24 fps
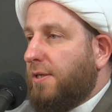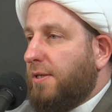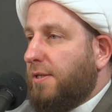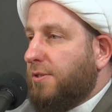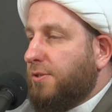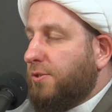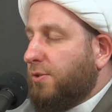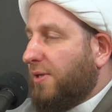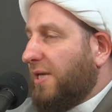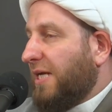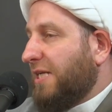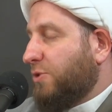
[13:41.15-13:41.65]

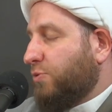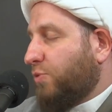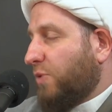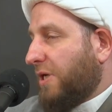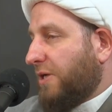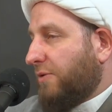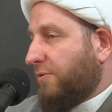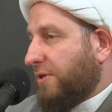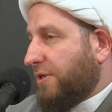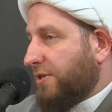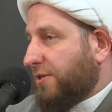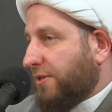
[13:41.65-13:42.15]
So that's
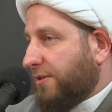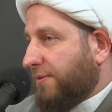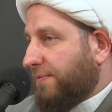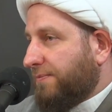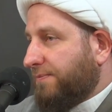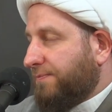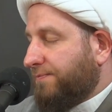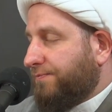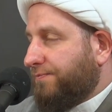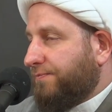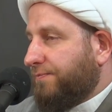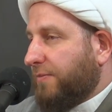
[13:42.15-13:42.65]
one reason.
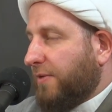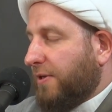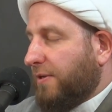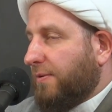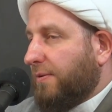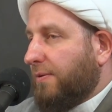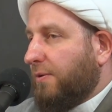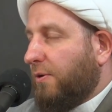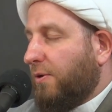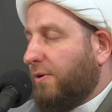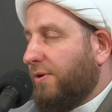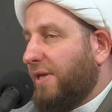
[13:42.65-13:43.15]

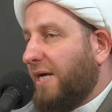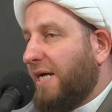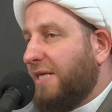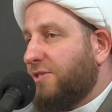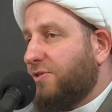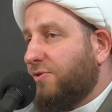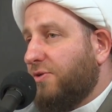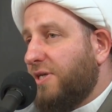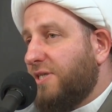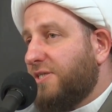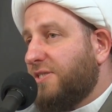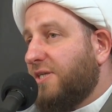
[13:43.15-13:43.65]
Or
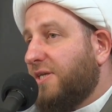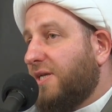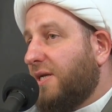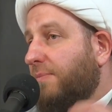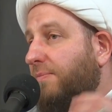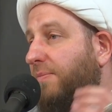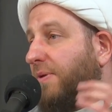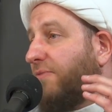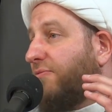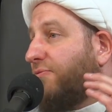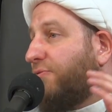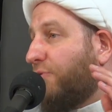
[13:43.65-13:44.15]
that's reason
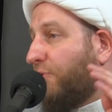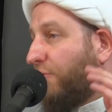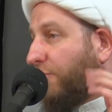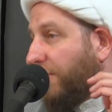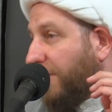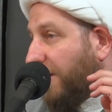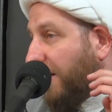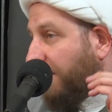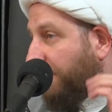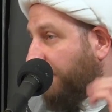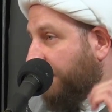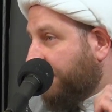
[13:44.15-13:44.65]
number 4
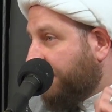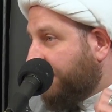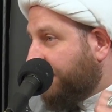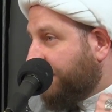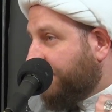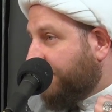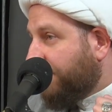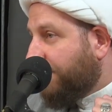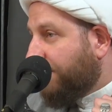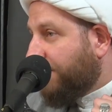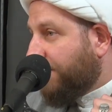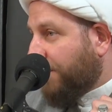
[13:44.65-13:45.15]
now.
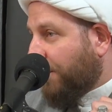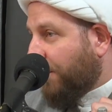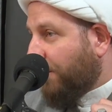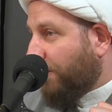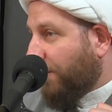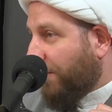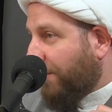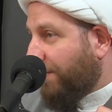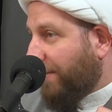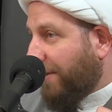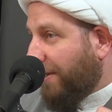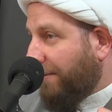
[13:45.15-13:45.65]
You're
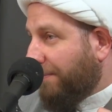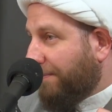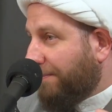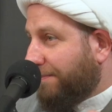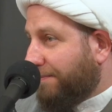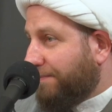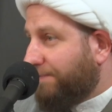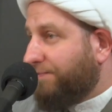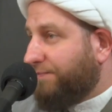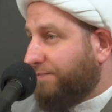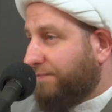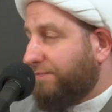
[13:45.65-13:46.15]
with me?
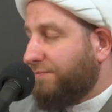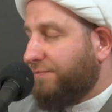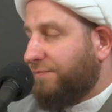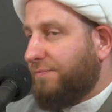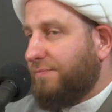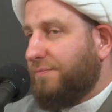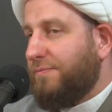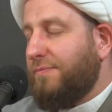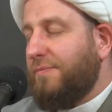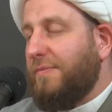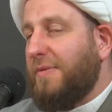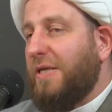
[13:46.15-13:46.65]

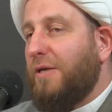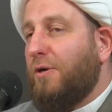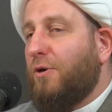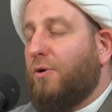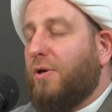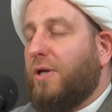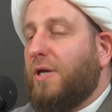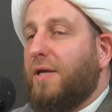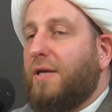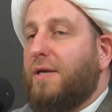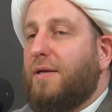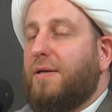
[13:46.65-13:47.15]

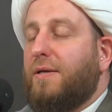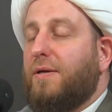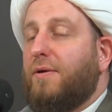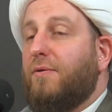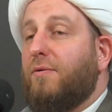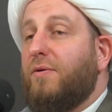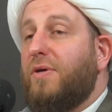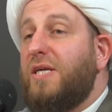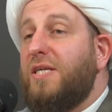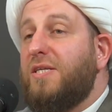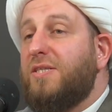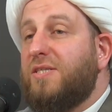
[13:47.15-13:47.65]
Okay.
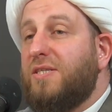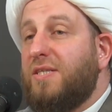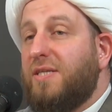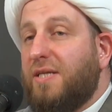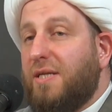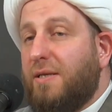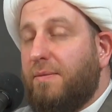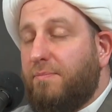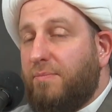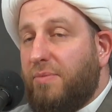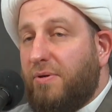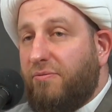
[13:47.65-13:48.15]
Reason
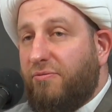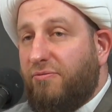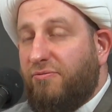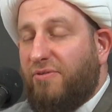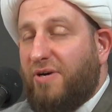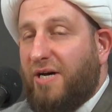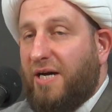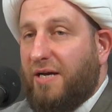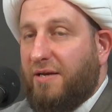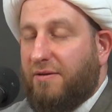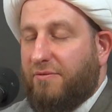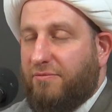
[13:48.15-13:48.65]
number
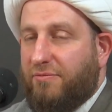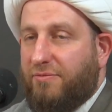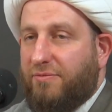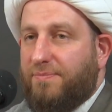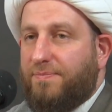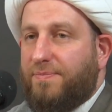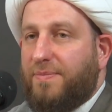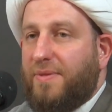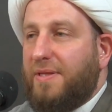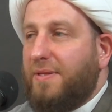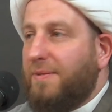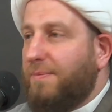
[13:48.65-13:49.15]
5.
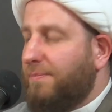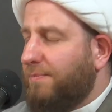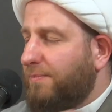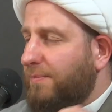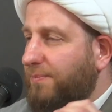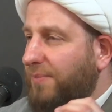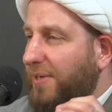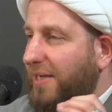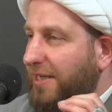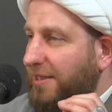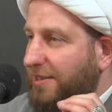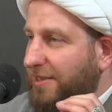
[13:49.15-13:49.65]

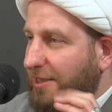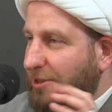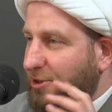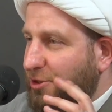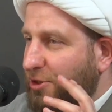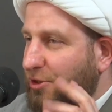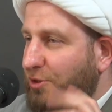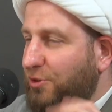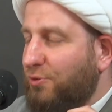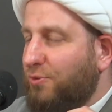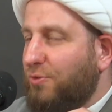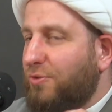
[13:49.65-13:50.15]
Pay
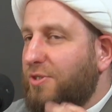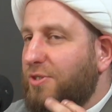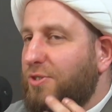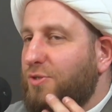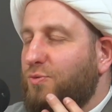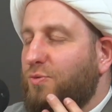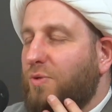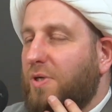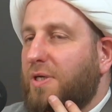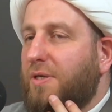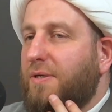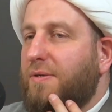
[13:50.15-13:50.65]
attention to
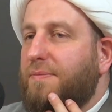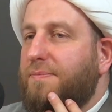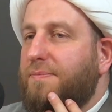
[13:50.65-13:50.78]
this one.